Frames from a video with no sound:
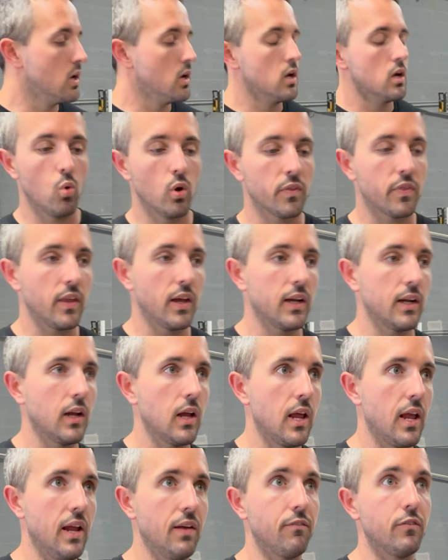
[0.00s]
One thing,
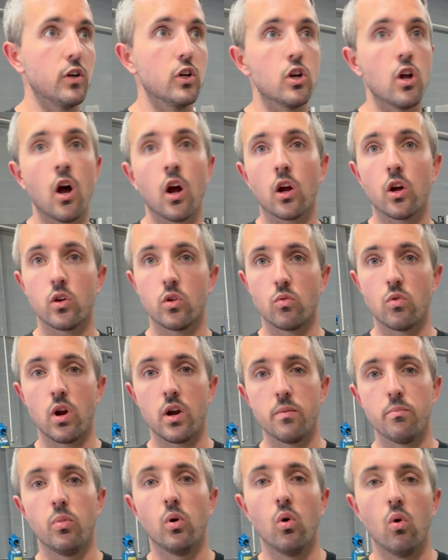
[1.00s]
if you're not going to
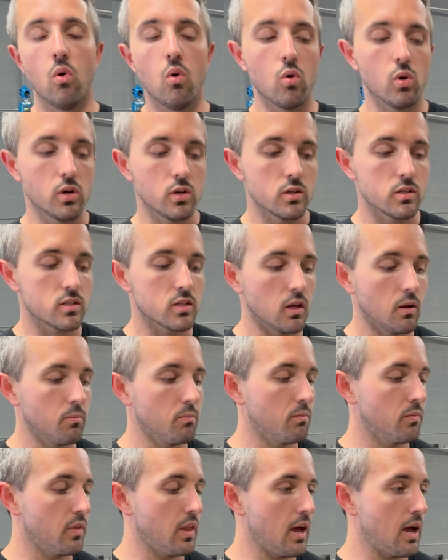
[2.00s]
run a bullhorn,
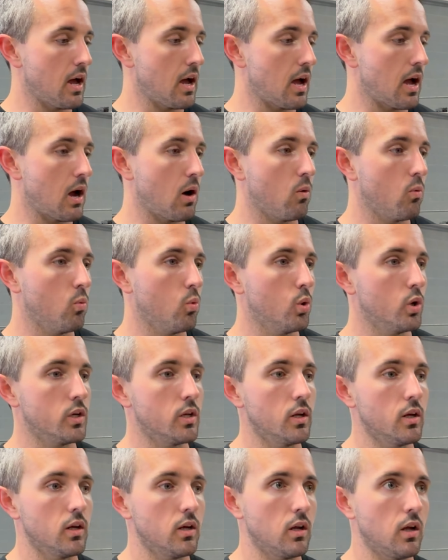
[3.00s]
something that I
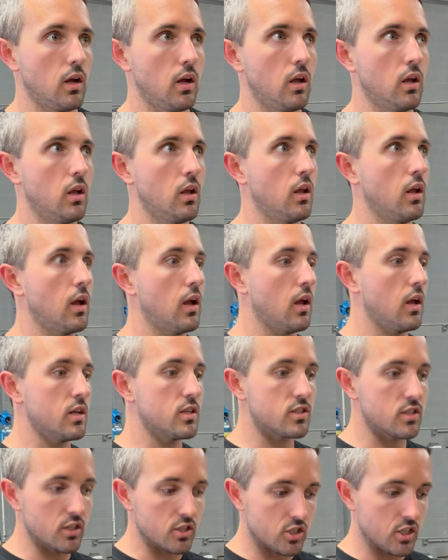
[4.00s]
would
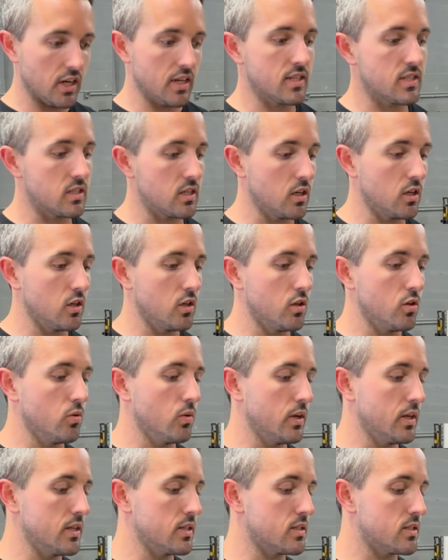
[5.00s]
suggest to
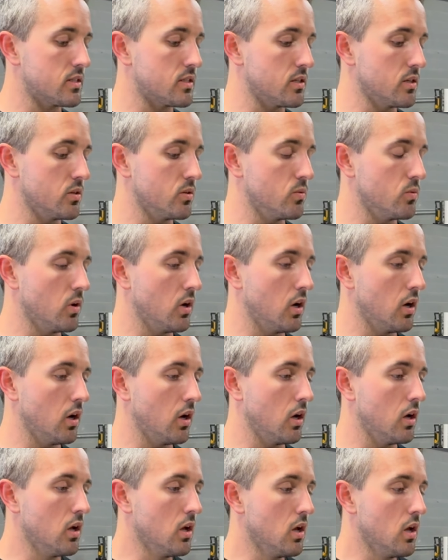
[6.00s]
you is
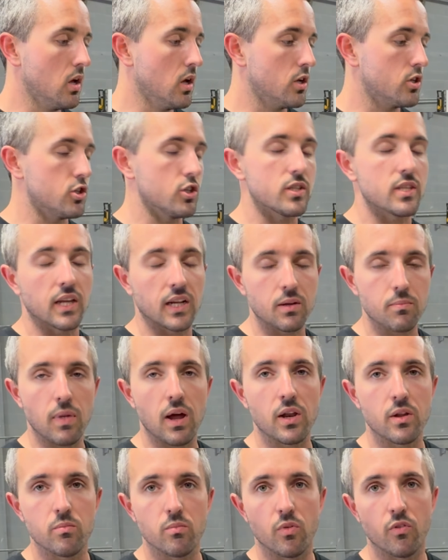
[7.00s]
to just think
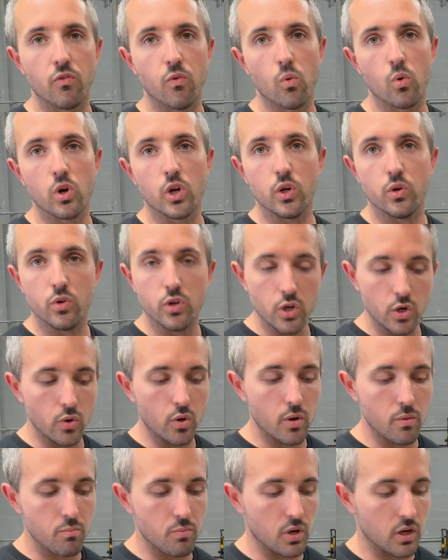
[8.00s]
about it before you do
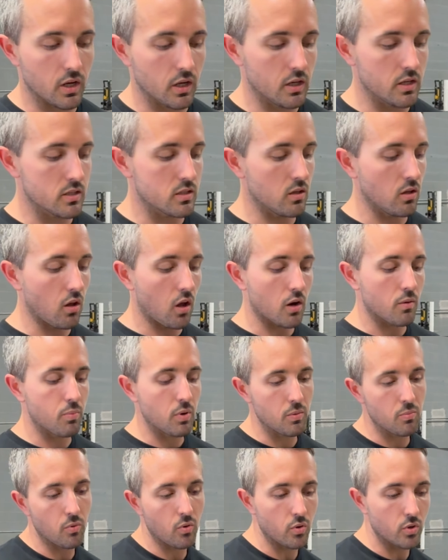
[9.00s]
it, because a lot of
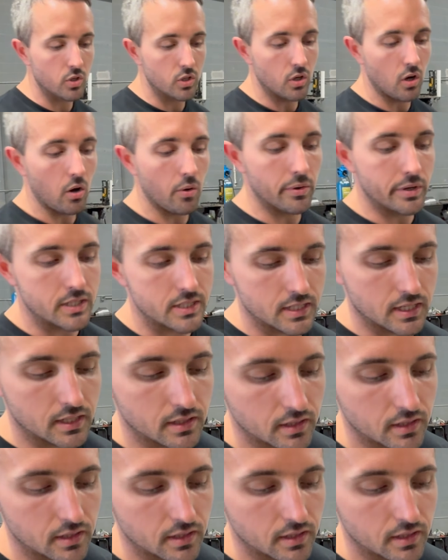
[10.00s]
people, you always see